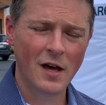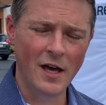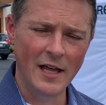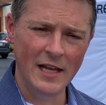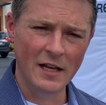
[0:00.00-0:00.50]

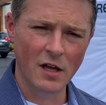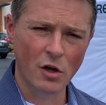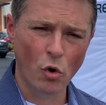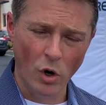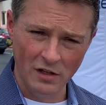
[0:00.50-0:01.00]
a
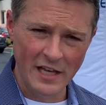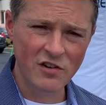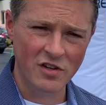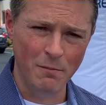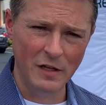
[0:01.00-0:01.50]

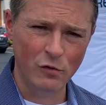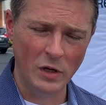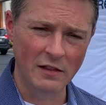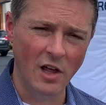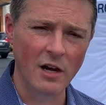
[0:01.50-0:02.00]
correlation
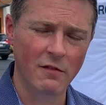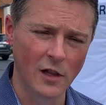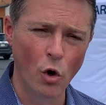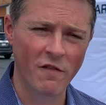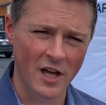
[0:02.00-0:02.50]
between
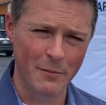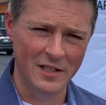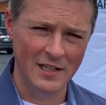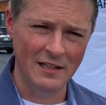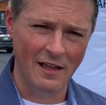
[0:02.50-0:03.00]
low
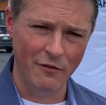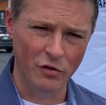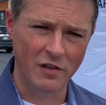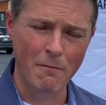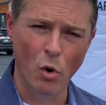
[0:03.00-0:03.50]
vitamin D
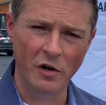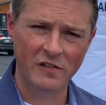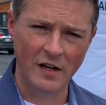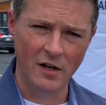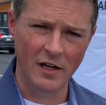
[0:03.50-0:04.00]
levels and more
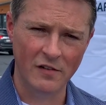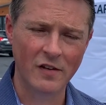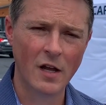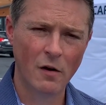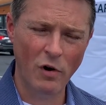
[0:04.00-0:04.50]
serious
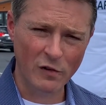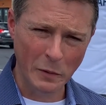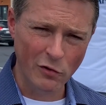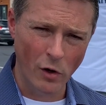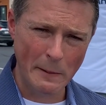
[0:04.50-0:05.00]

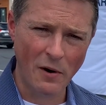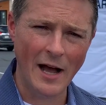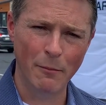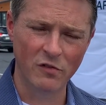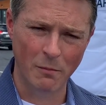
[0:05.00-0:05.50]
respiratory
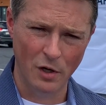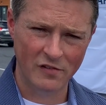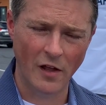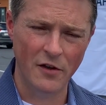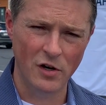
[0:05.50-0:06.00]
problems,
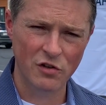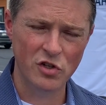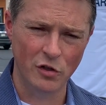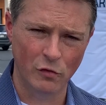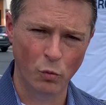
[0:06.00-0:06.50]
amongst other
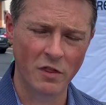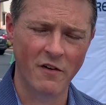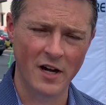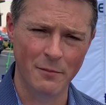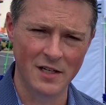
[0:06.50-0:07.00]
issues with
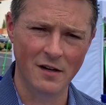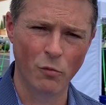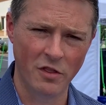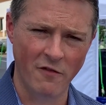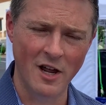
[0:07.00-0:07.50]

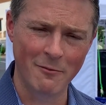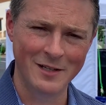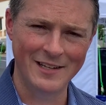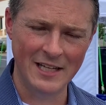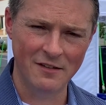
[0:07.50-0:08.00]

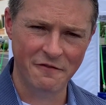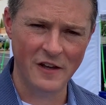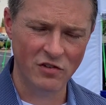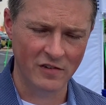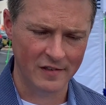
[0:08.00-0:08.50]
vitamin D
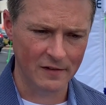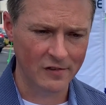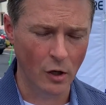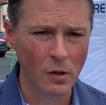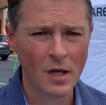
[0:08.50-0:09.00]
deficiency.
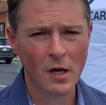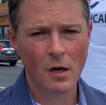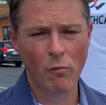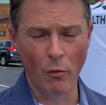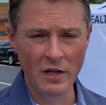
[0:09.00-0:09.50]
So
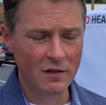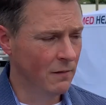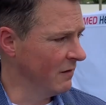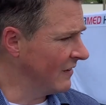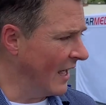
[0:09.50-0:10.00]
what we
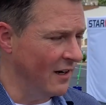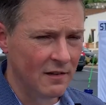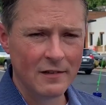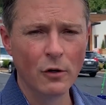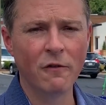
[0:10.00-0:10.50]
decided
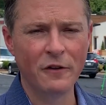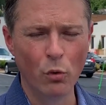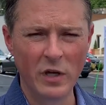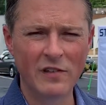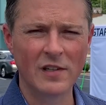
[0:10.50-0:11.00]
to do a
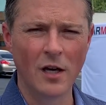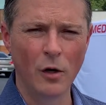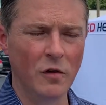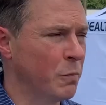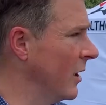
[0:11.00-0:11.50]
few weeks
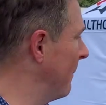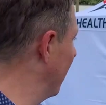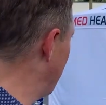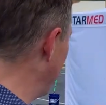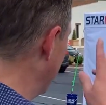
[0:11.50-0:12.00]
ago is put up a
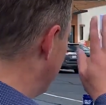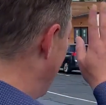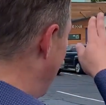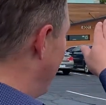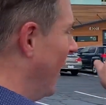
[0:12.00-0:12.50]
special
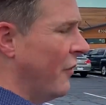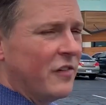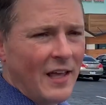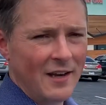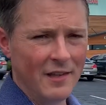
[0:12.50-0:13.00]
tent on the other
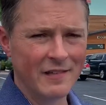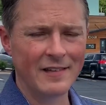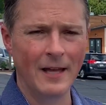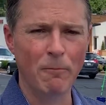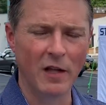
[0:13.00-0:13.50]
side of this
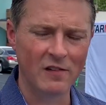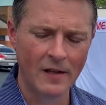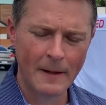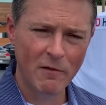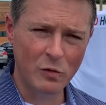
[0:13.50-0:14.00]
tent that's
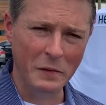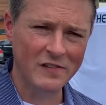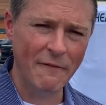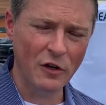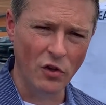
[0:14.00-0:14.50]

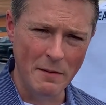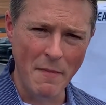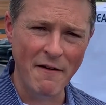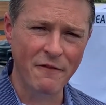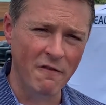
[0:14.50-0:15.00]
specifically
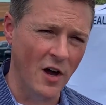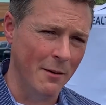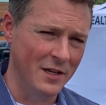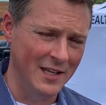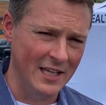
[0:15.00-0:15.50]
meant for
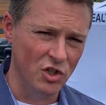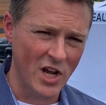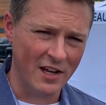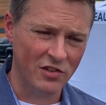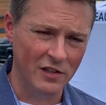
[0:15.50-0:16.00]
vitamin D
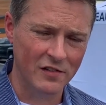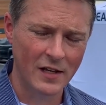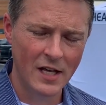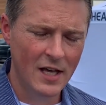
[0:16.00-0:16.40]
injections.